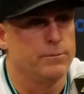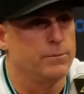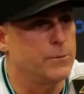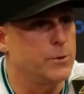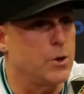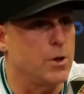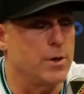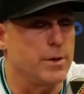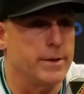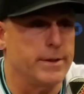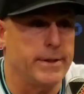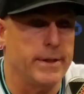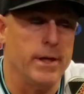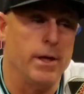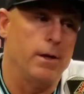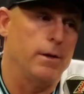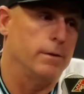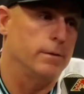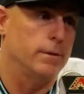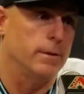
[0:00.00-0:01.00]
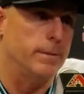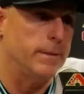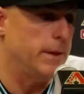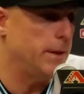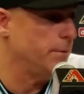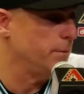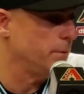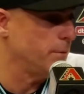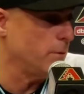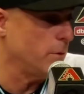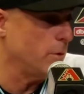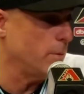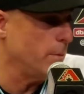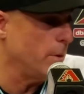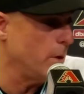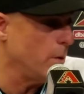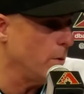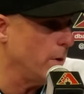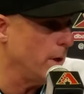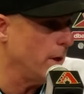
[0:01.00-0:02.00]
It's hard to tell. I mean, he was throwing the
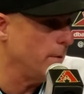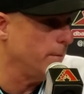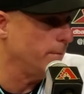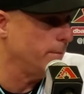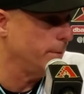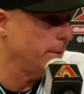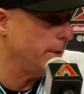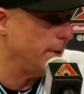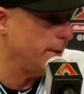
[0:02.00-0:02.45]
ball well.